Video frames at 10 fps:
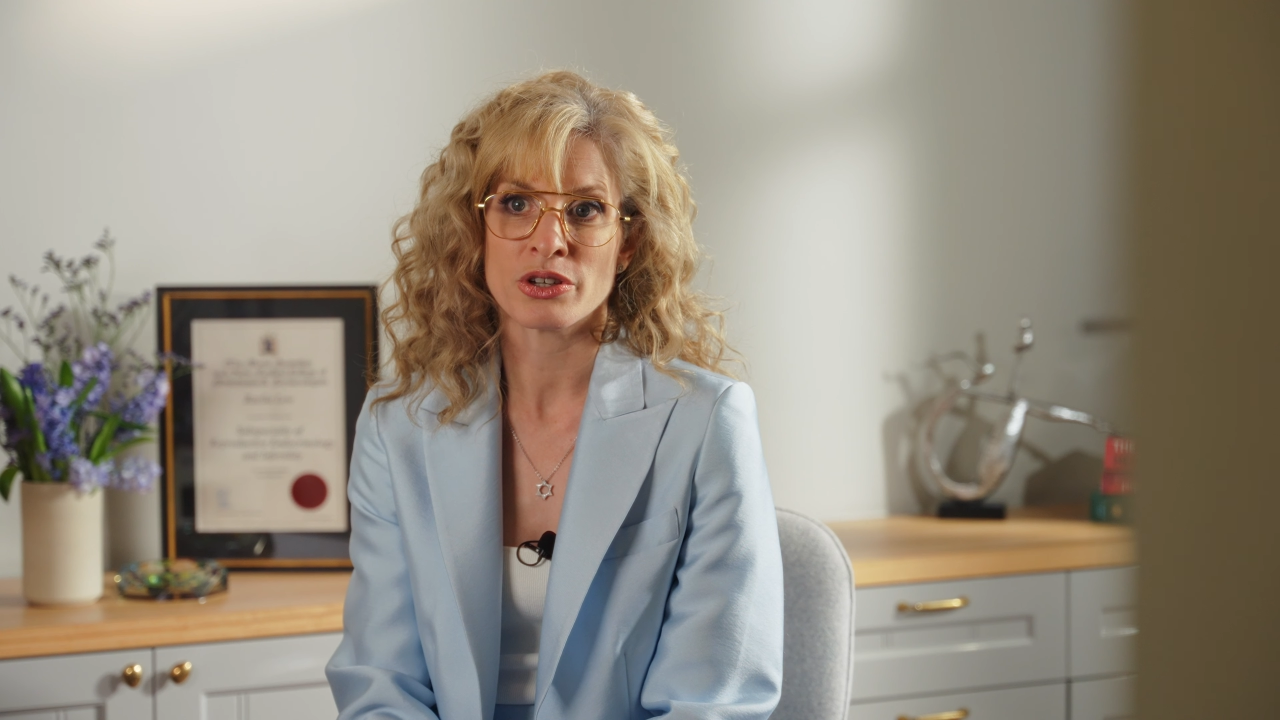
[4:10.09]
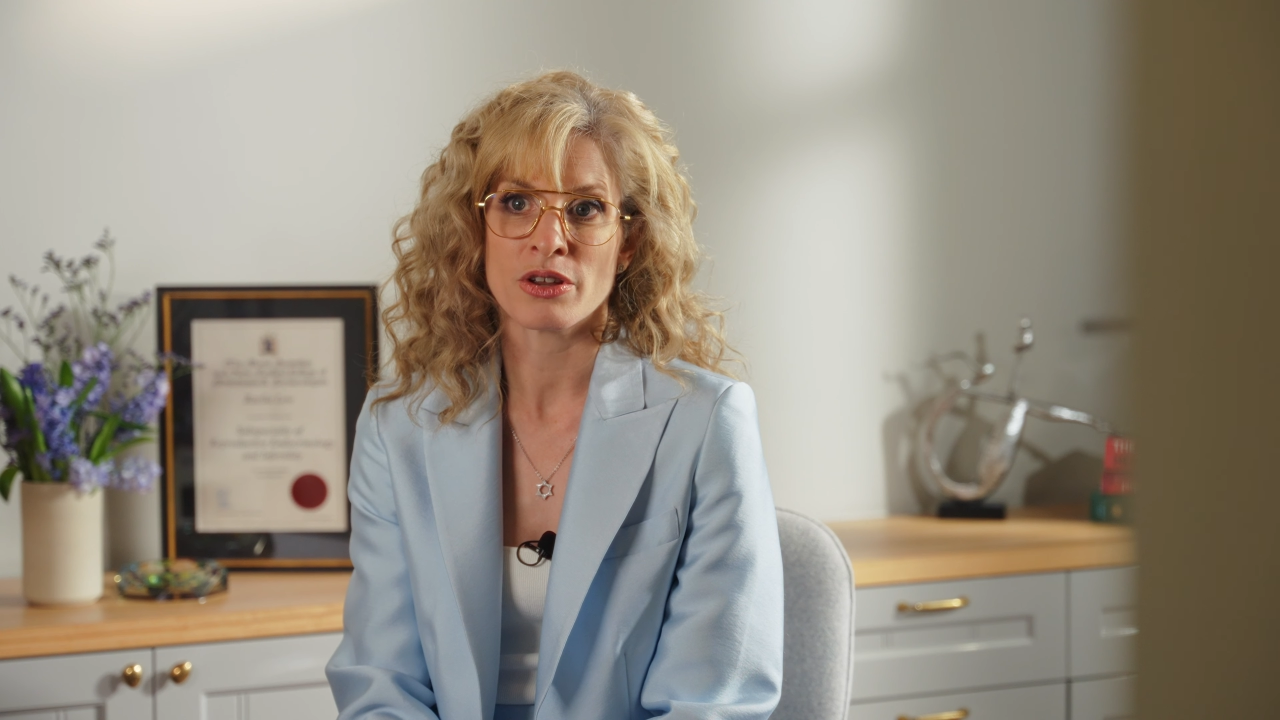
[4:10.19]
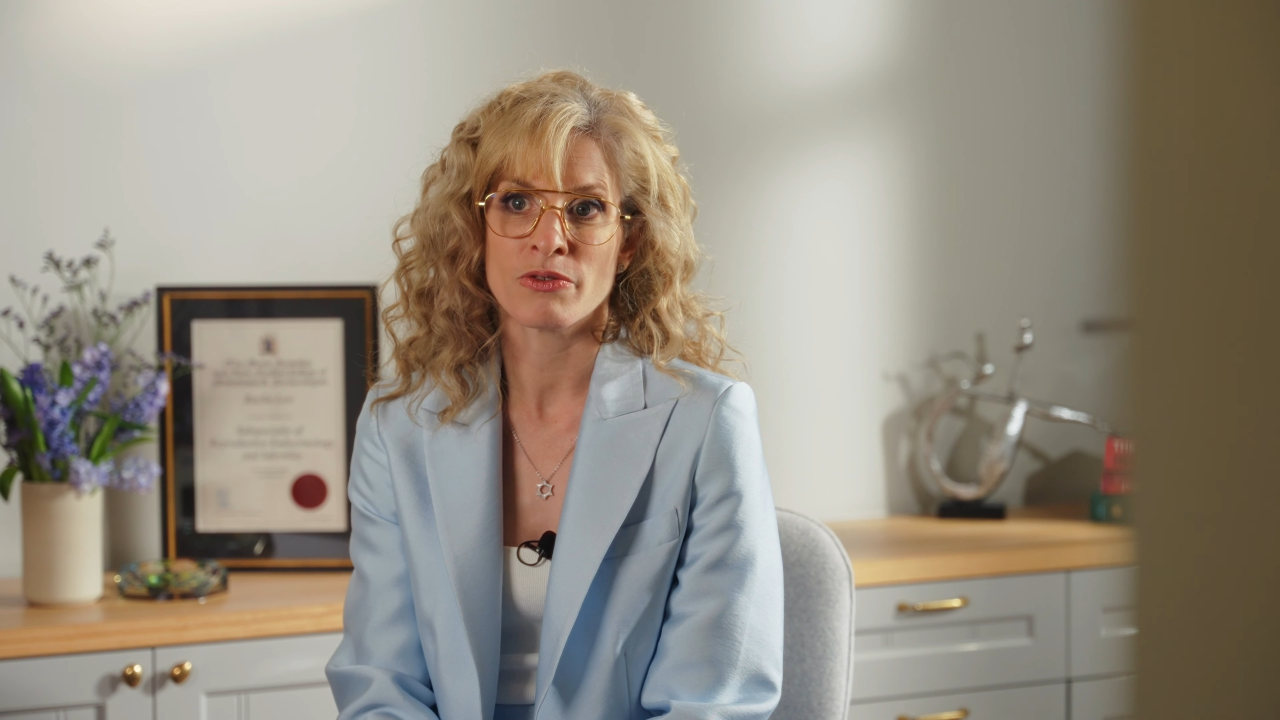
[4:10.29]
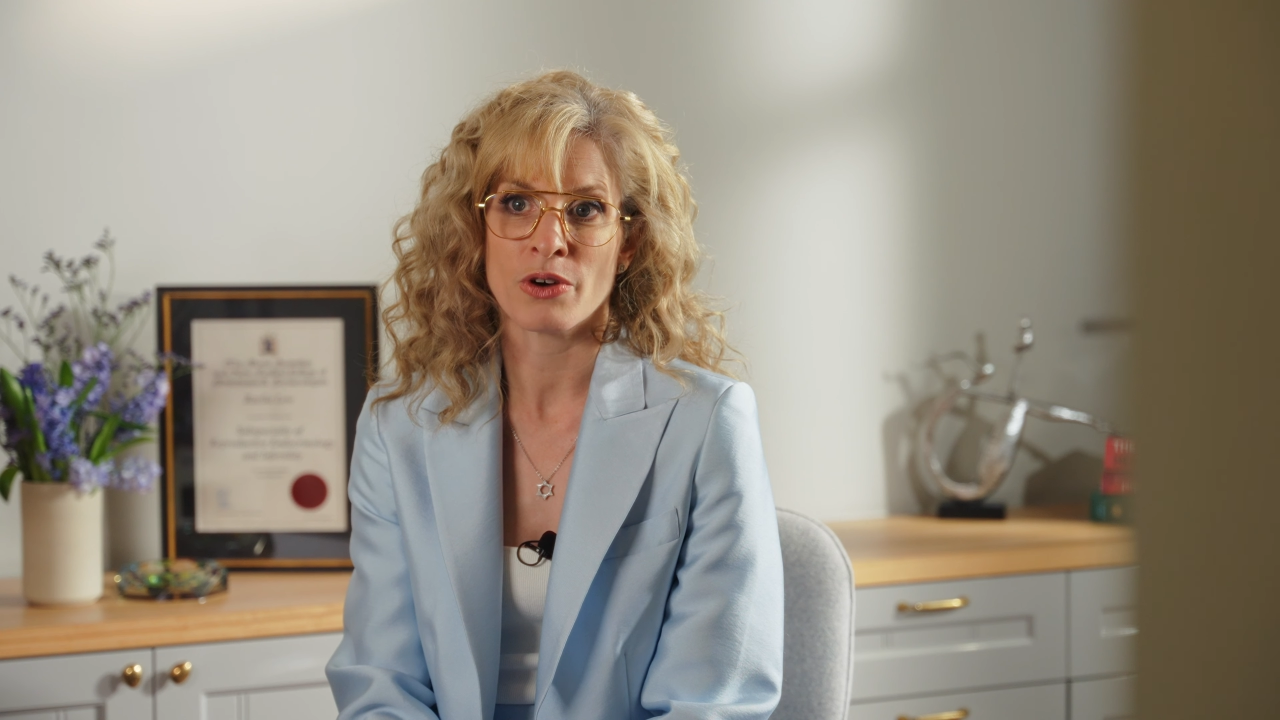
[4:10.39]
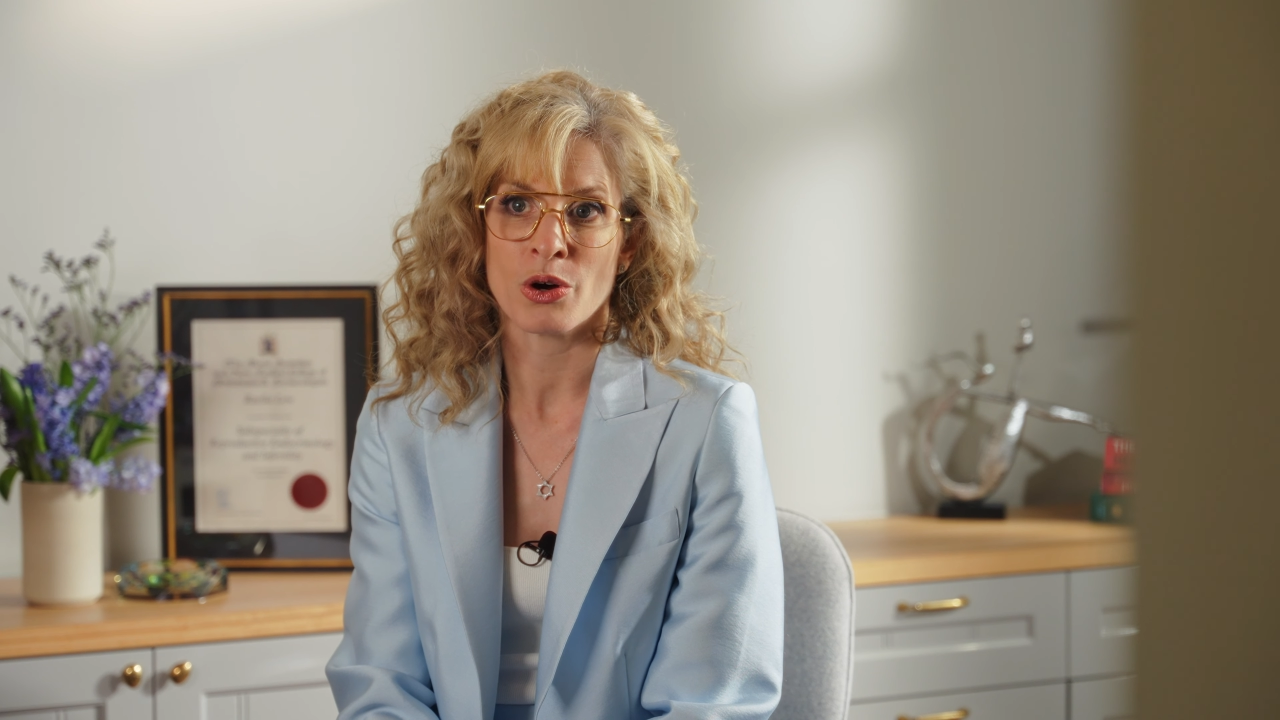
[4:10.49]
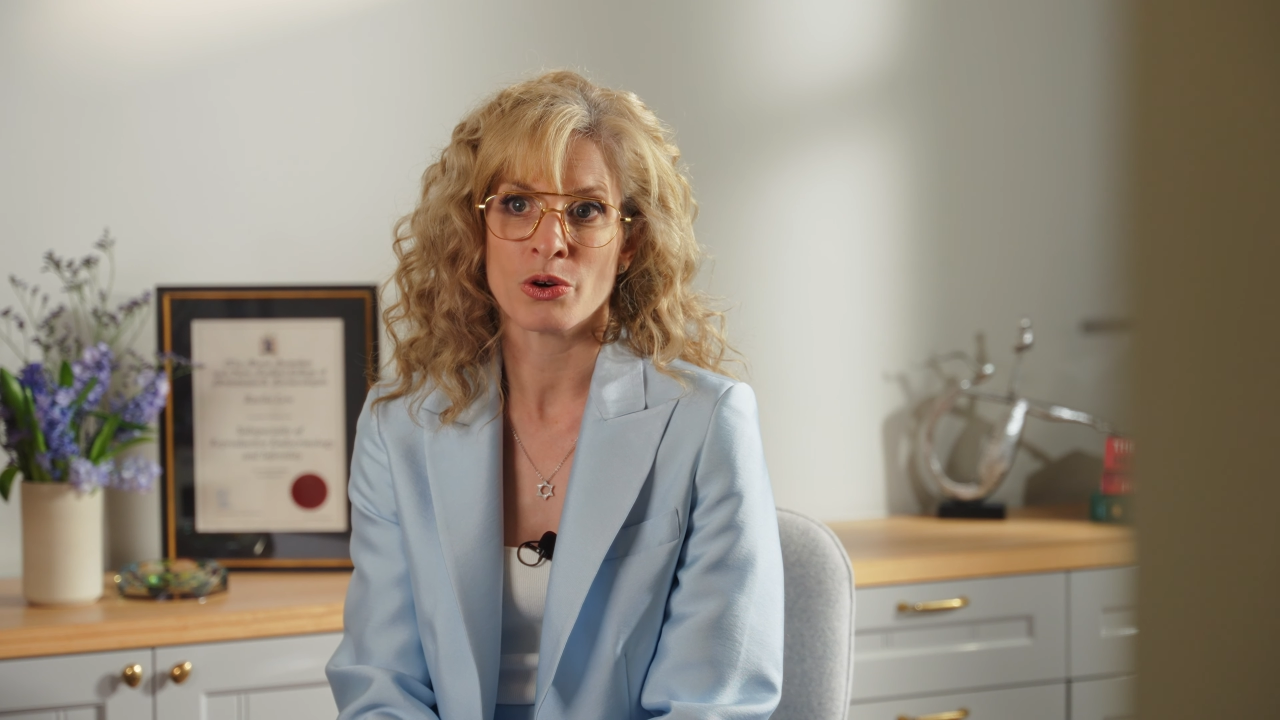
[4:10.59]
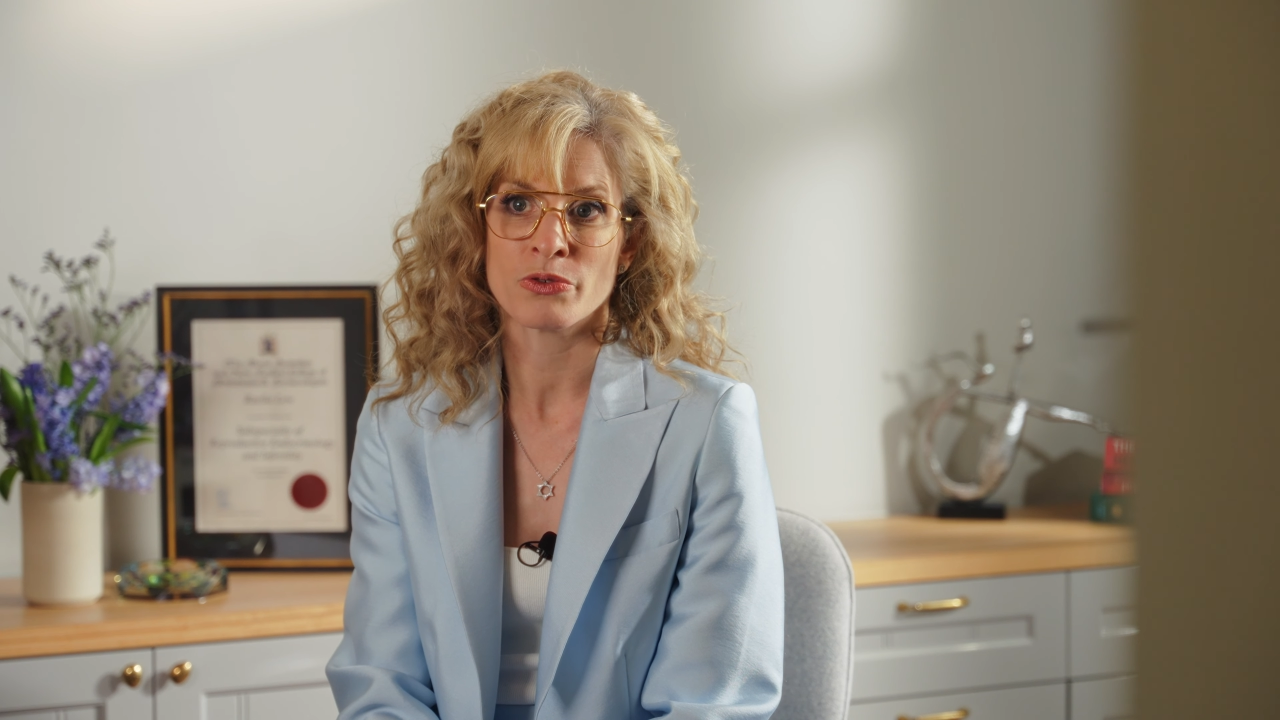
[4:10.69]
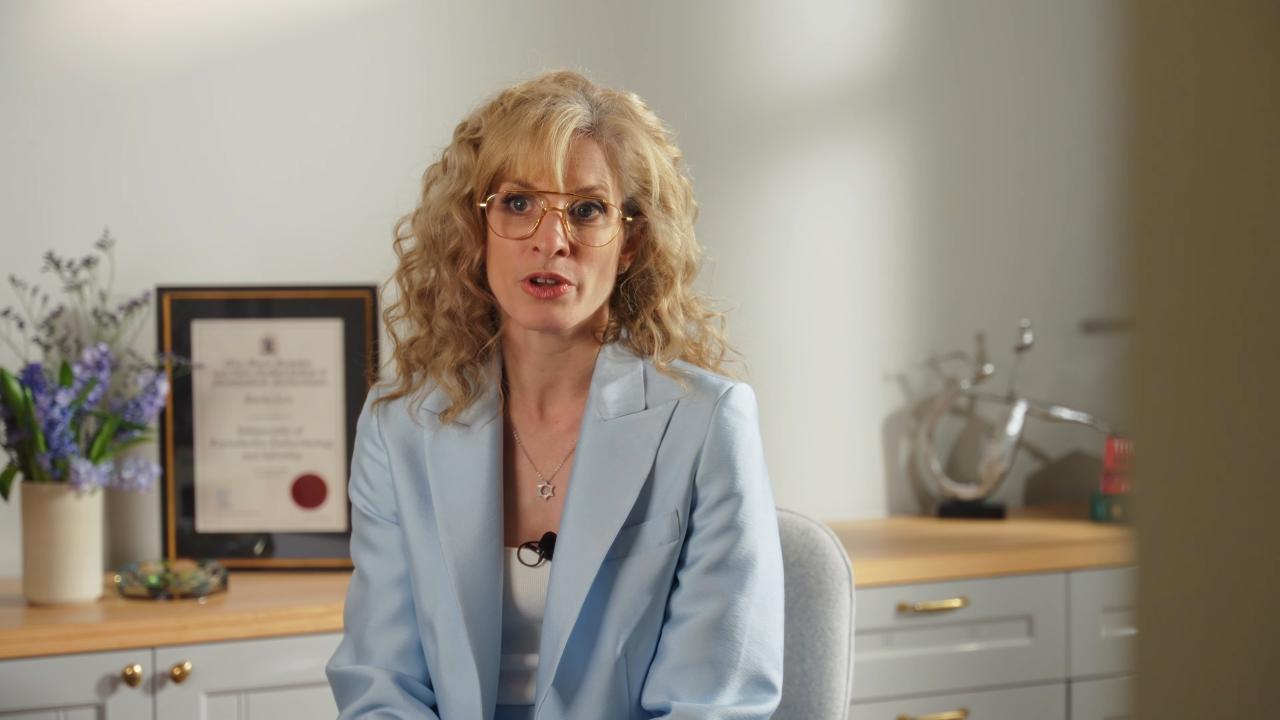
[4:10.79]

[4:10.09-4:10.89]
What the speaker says: evolve